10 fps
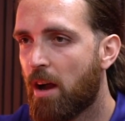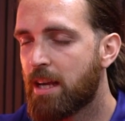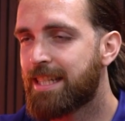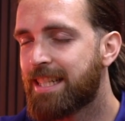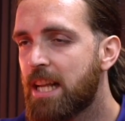
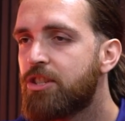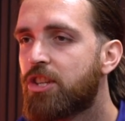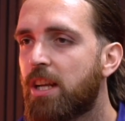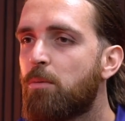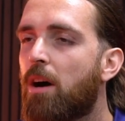
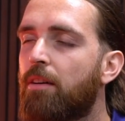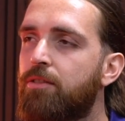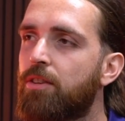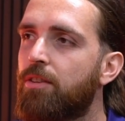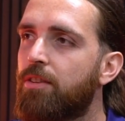essentially what I've
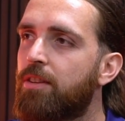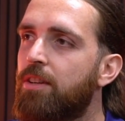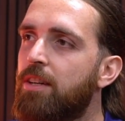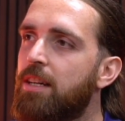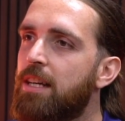done
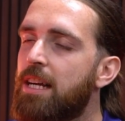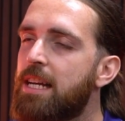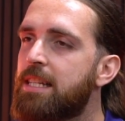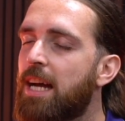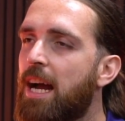
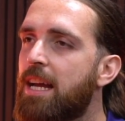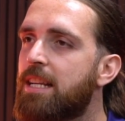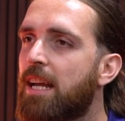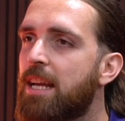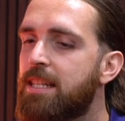is
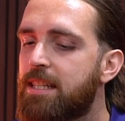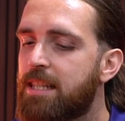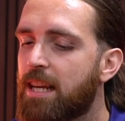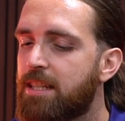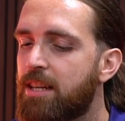hired a
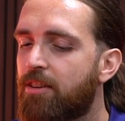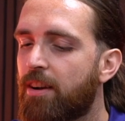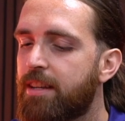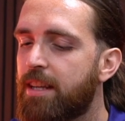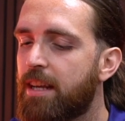60
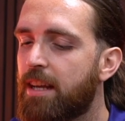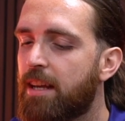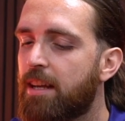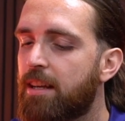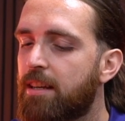grand a
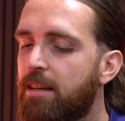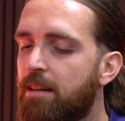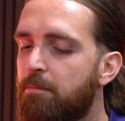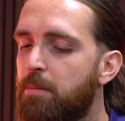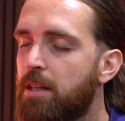year
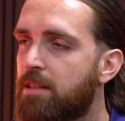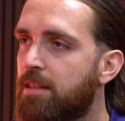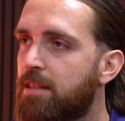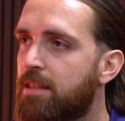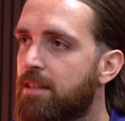personal
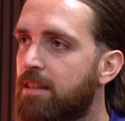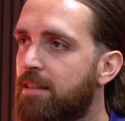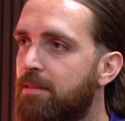assistant.